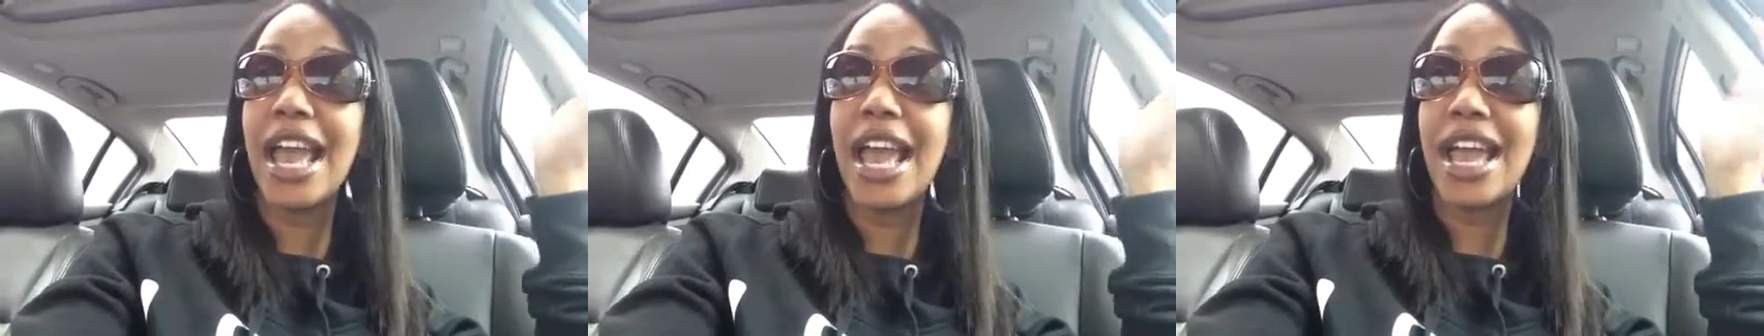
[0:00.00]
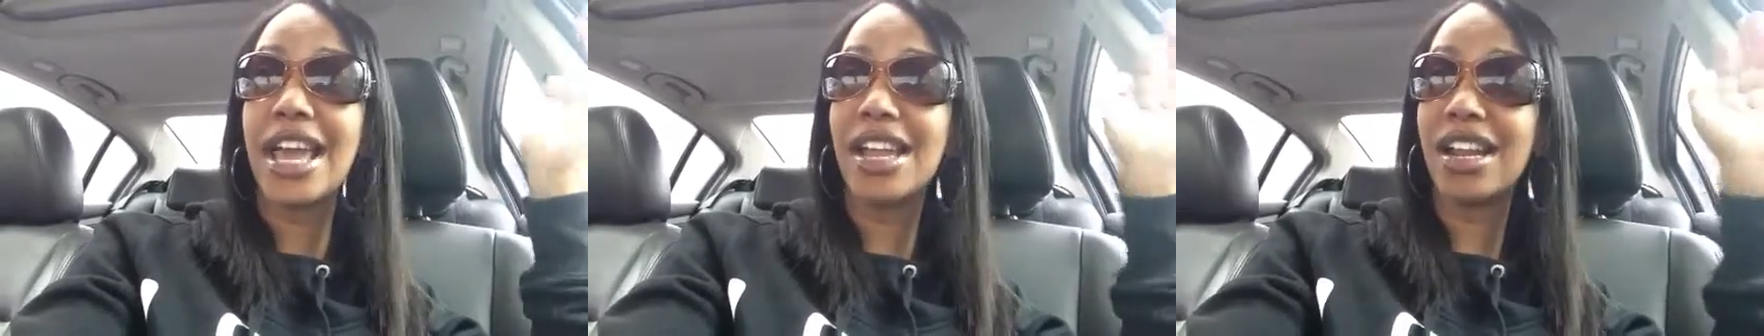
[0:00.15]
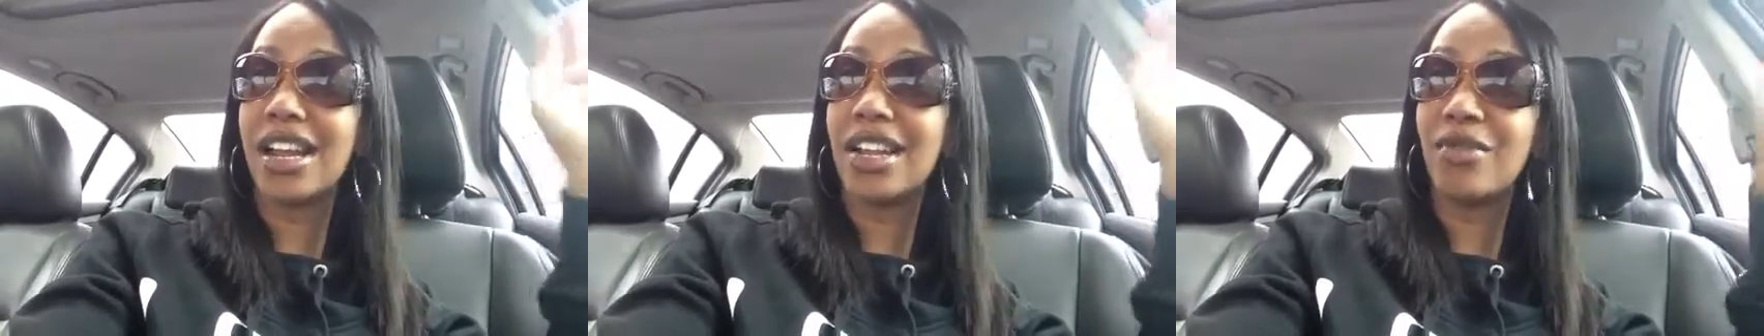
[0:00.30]

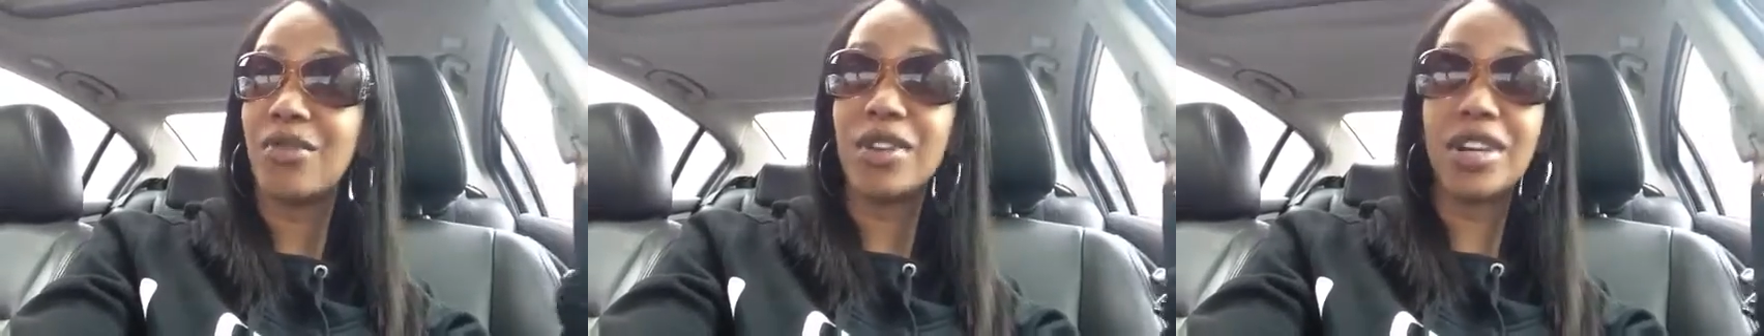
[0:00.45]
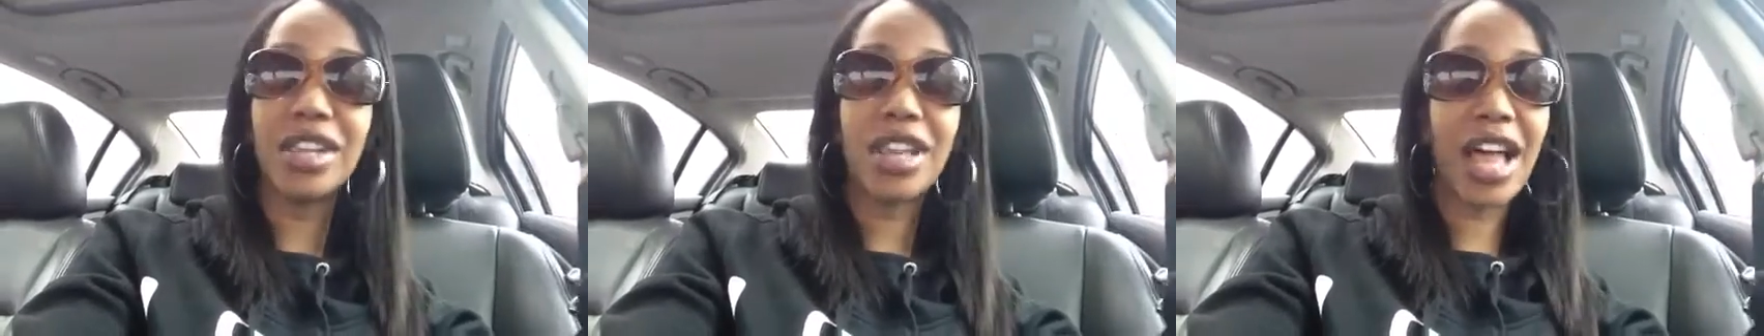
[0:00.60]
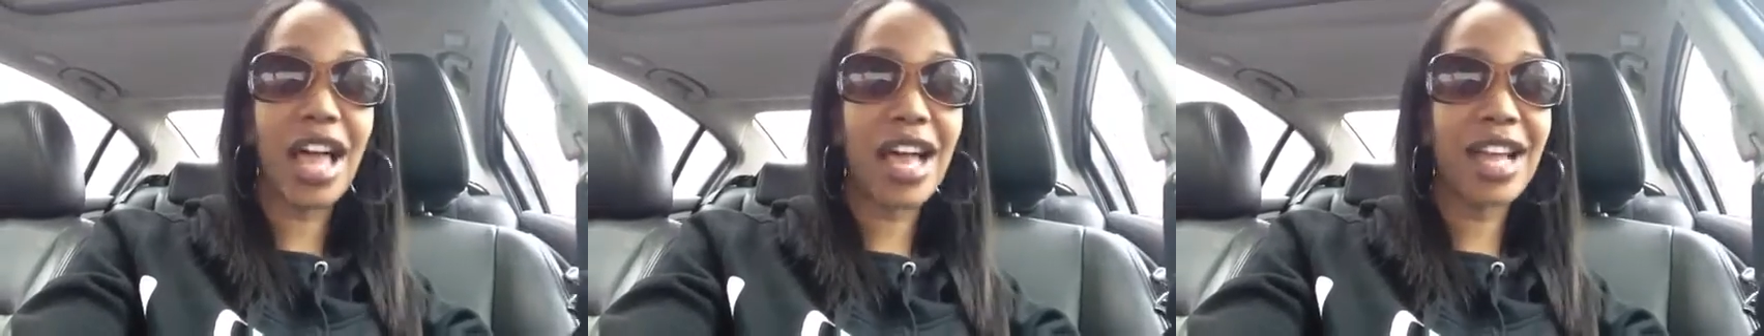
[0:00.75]
And I've
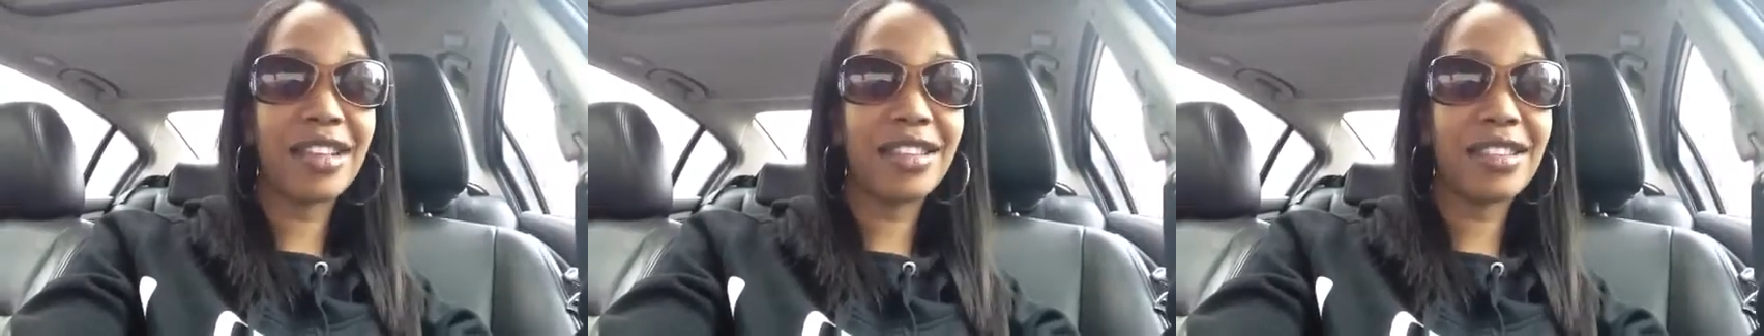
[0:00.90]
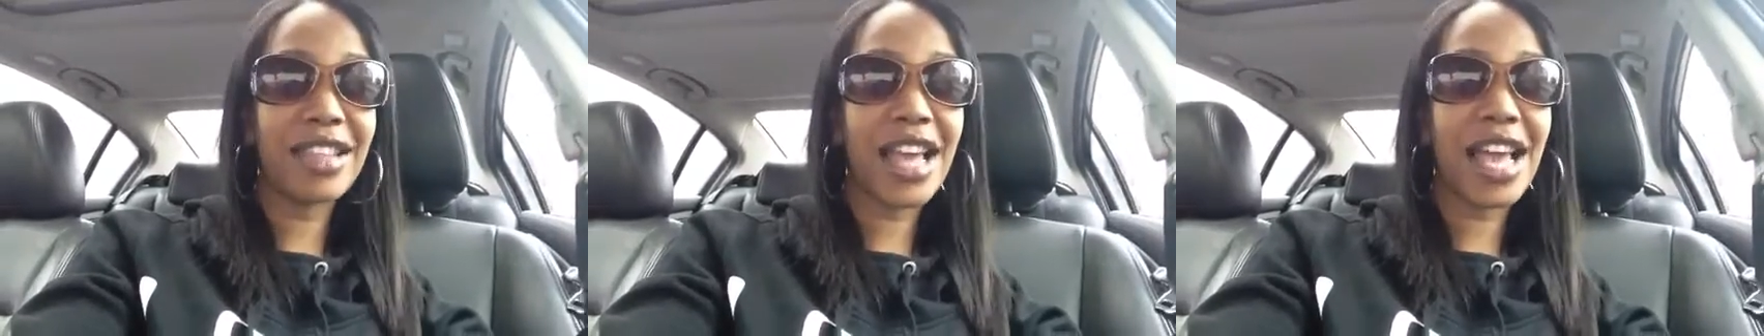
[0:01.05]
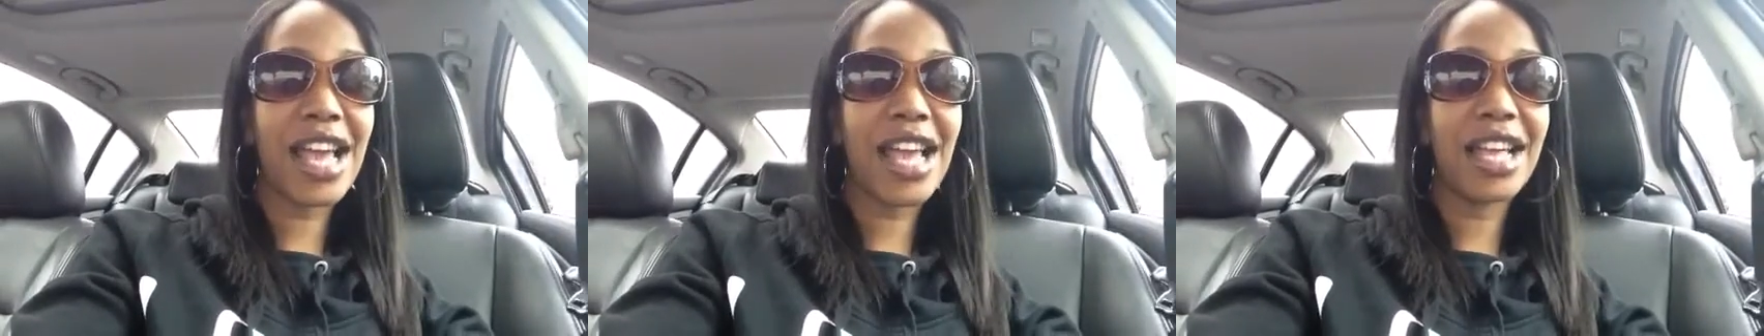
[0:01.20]

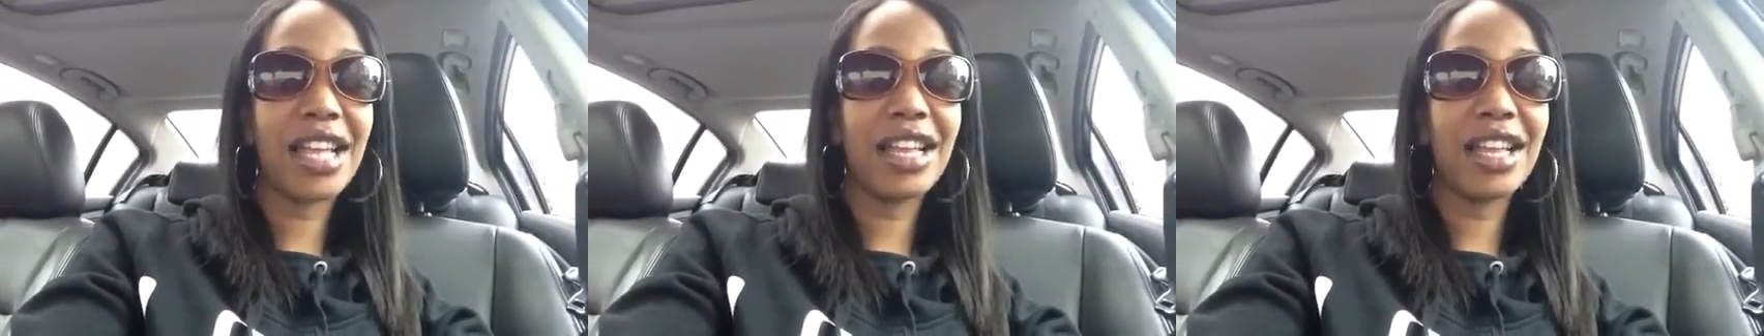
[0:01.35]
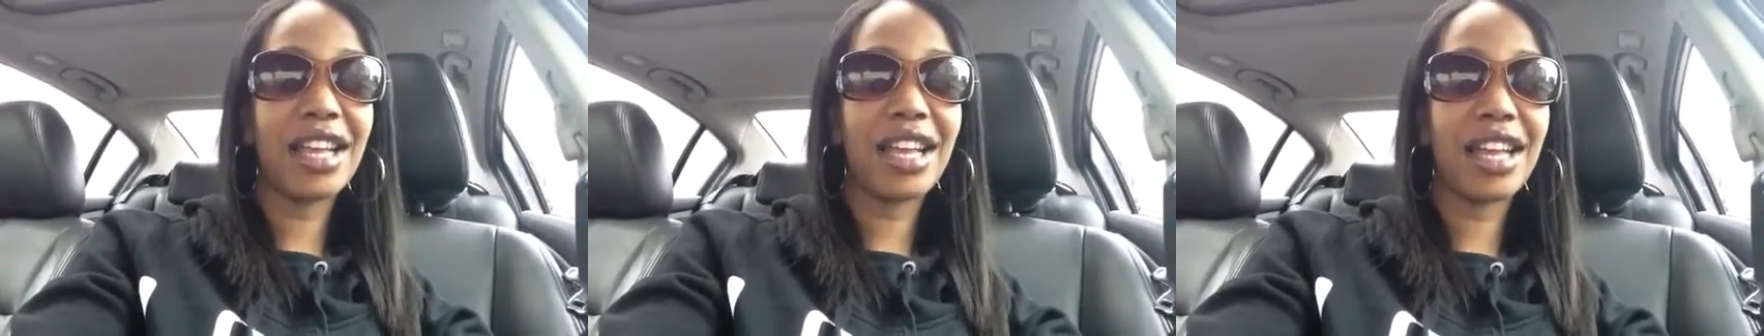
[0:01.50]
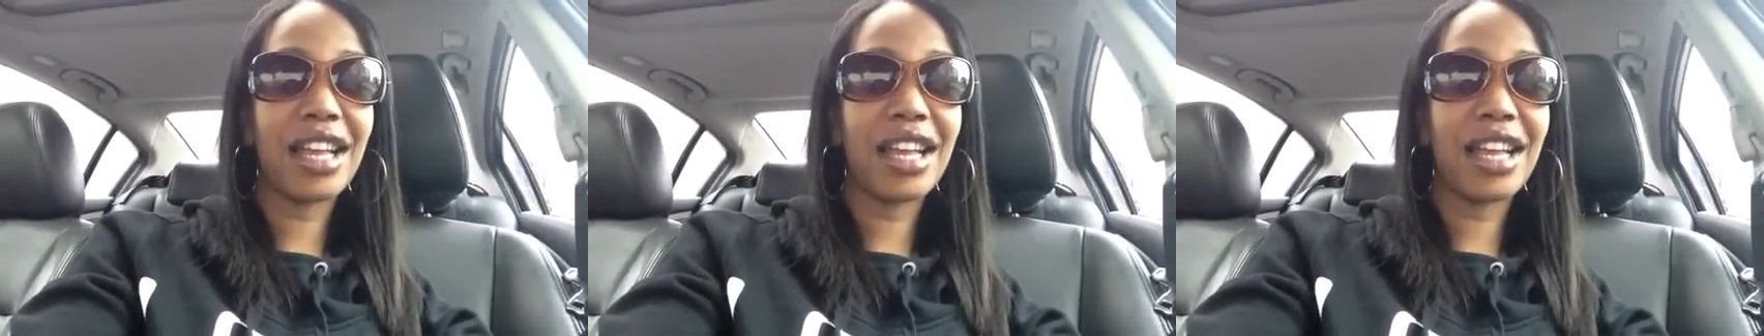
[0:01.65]
realized that